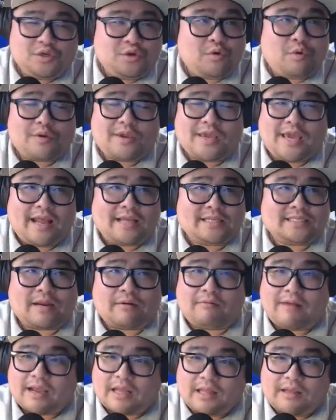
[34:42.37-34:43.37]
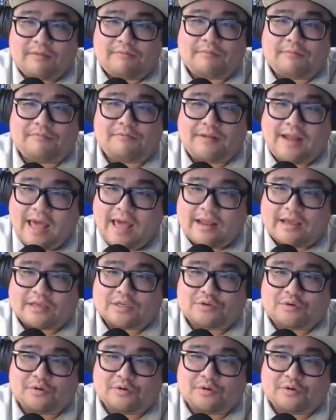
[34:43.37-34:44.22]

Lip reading: You don't get it directly from Fanatics.